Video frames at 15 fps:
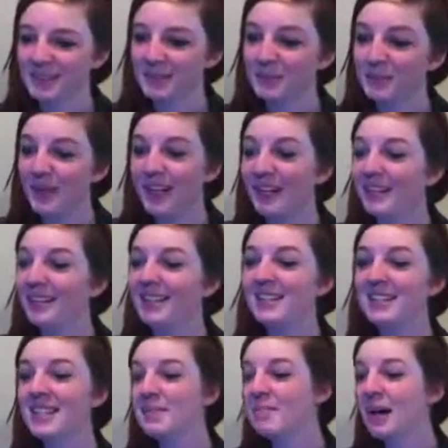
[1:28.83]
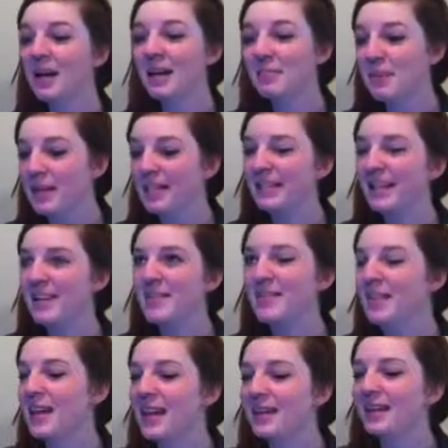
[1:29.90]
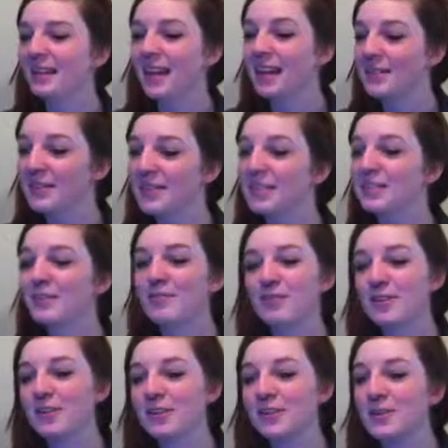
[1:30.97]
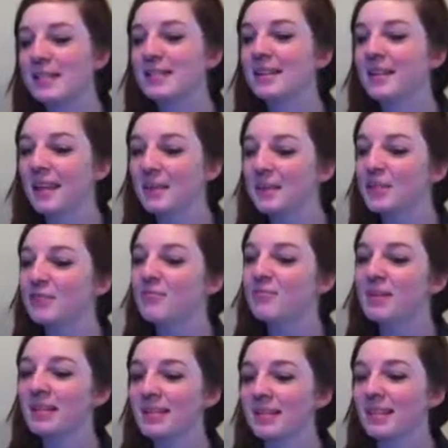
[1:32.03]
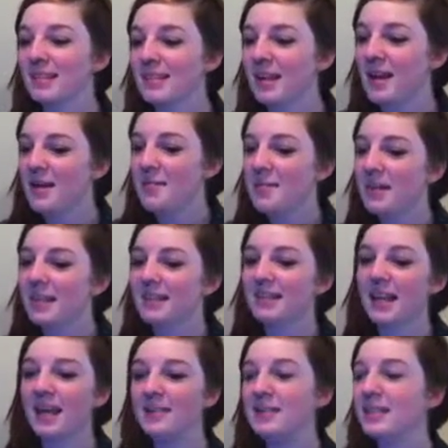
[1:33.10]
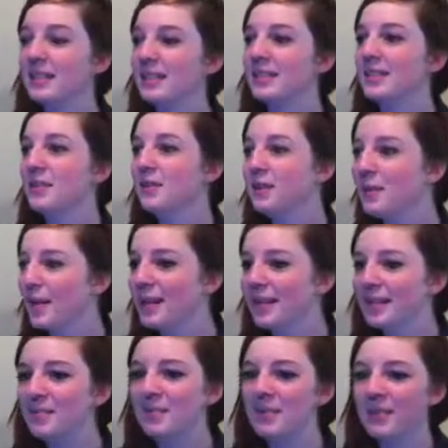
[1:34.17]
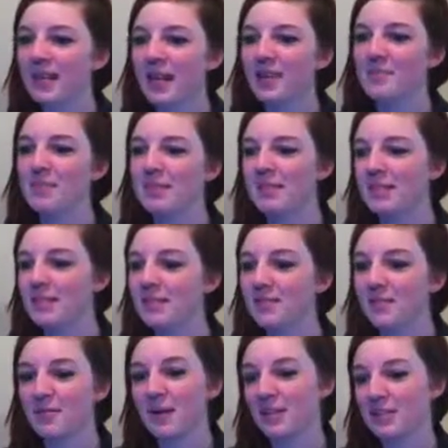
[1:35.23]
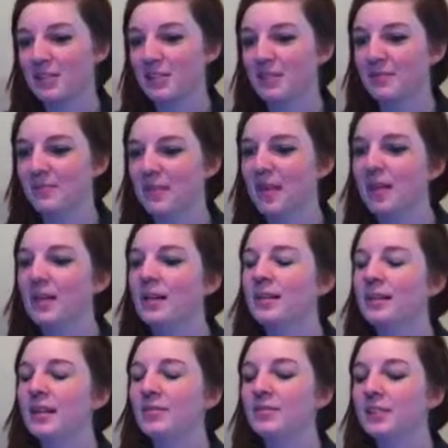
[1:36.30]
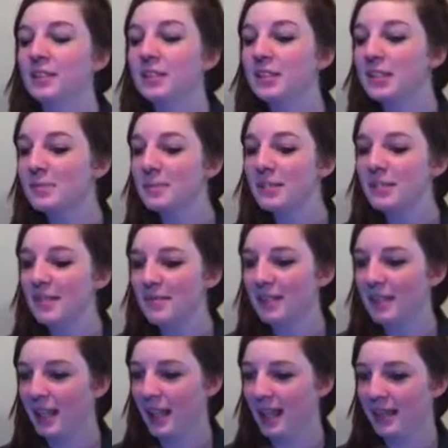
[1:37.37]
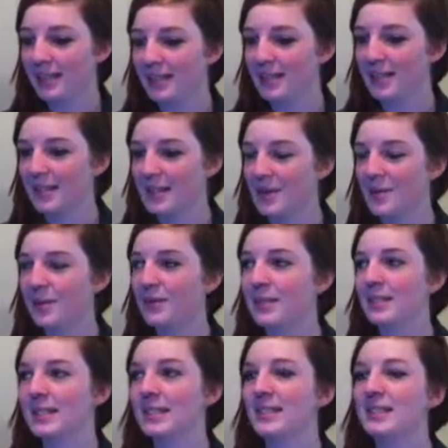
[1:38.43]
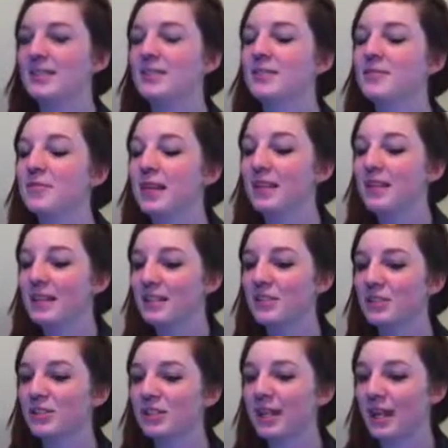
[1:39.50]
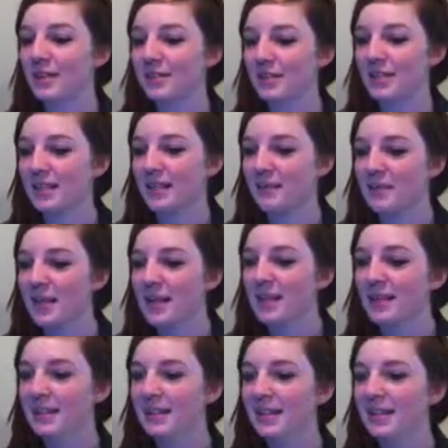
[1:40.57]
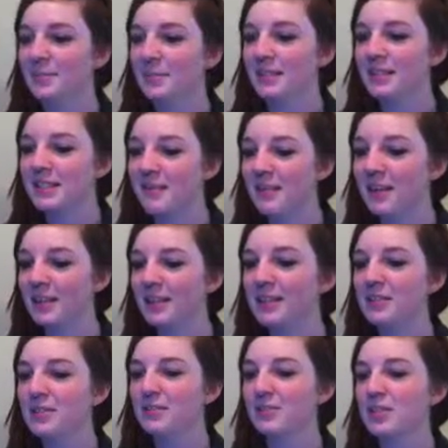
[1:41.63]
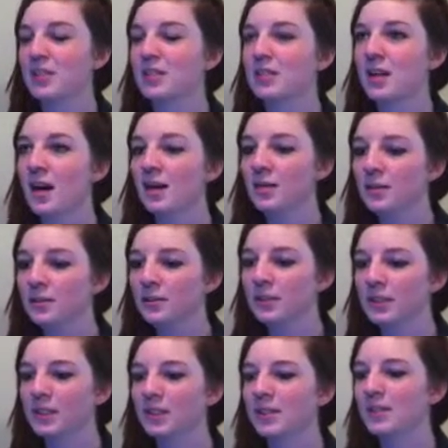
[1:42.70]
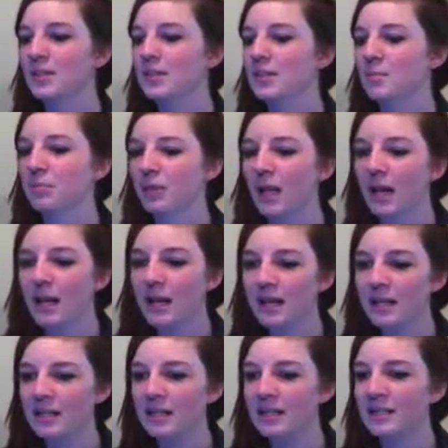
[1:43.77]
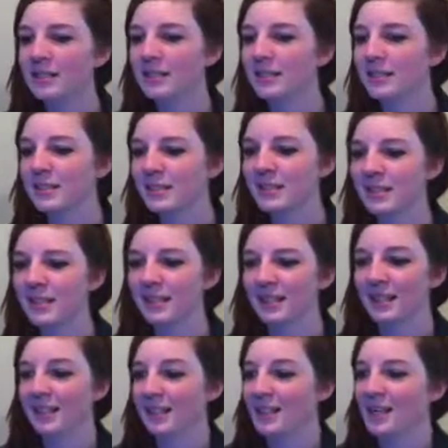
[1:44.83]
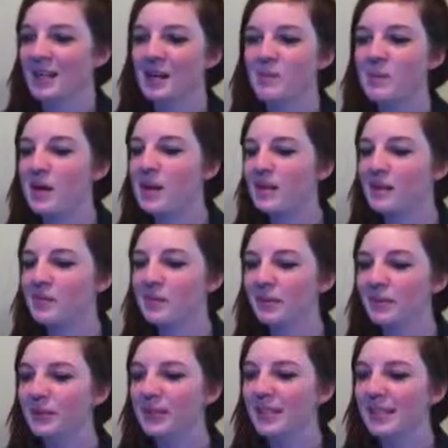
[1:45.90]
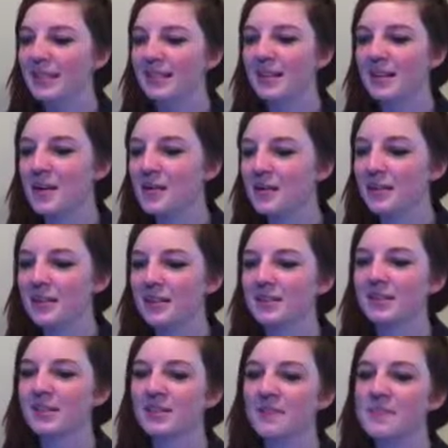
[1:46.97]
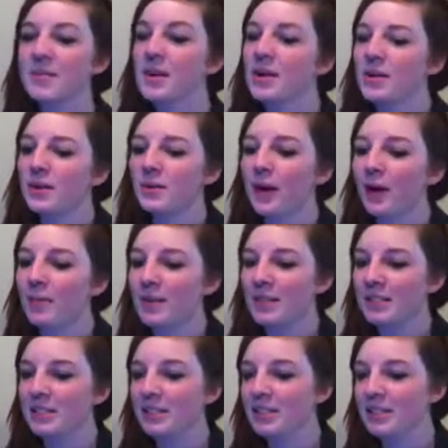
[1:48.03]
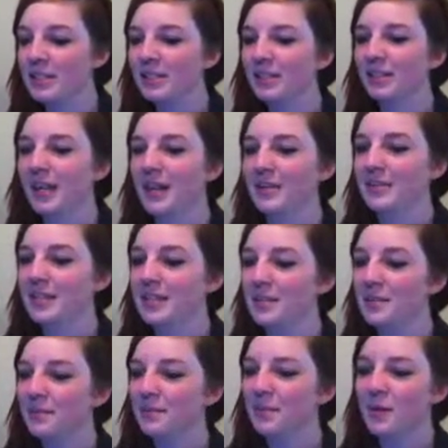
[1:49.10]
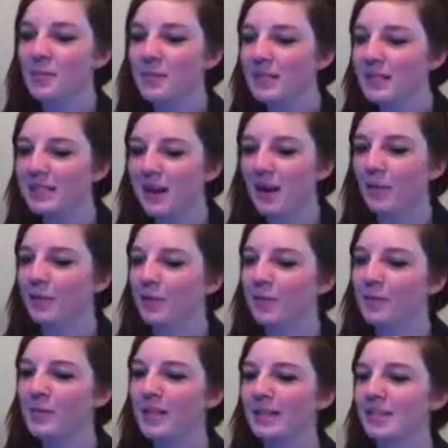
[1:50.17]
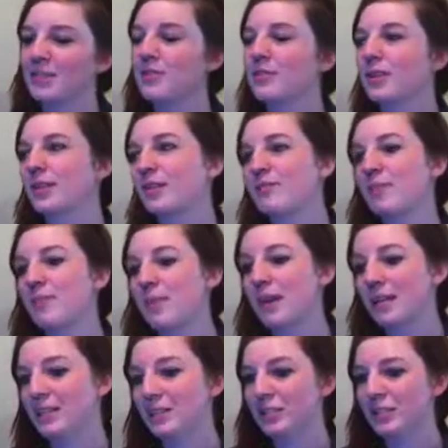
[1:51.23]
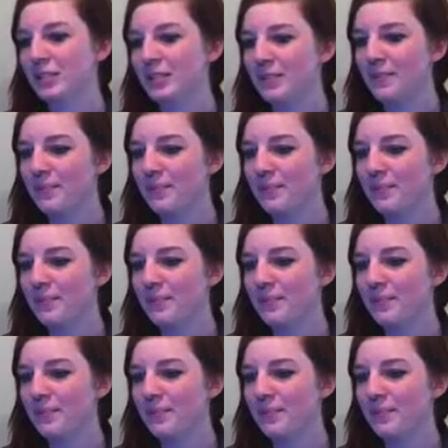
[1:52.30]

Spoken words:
Well, it's in my opinion that accounting is referred to as the language of business because accounting is the only way to communicate business information. Now, for your specific case, we're going to need to use financial accounting. This is specifically used for stockholders, suppliers, bank employees, and owners, while managerial accounting won't be as helpful because it's strictly for managers.